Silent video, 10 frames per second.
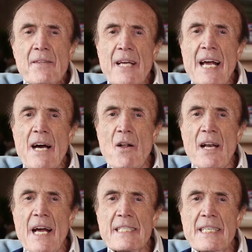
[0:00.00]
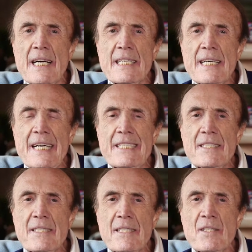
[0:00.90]
They all had young
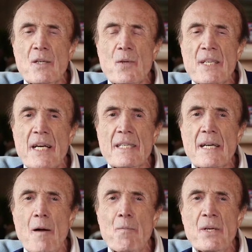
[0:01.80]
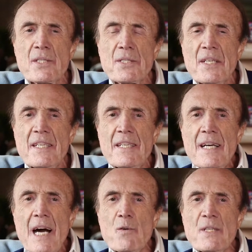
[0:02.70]
kids because they were young couples.
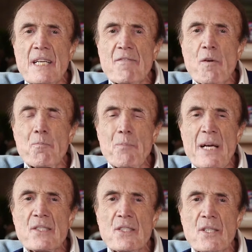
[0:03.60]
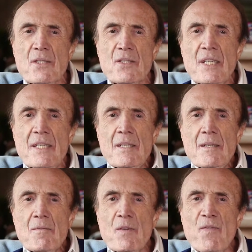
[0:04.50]
I would give them pencils
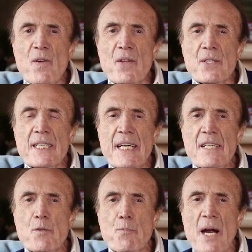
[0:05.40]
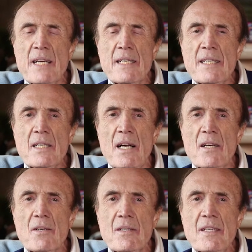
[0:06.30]
for their kids, brightly
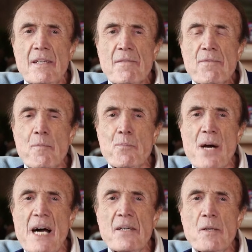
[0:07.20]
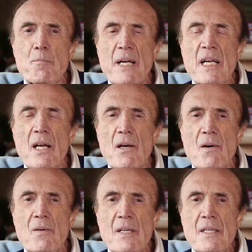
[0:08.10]
colored, from Brown and
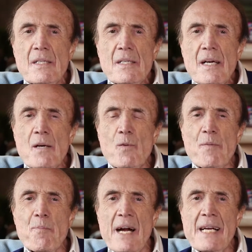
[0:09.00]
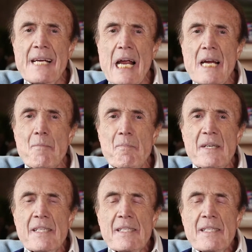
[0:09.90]
Bigelow, with my name.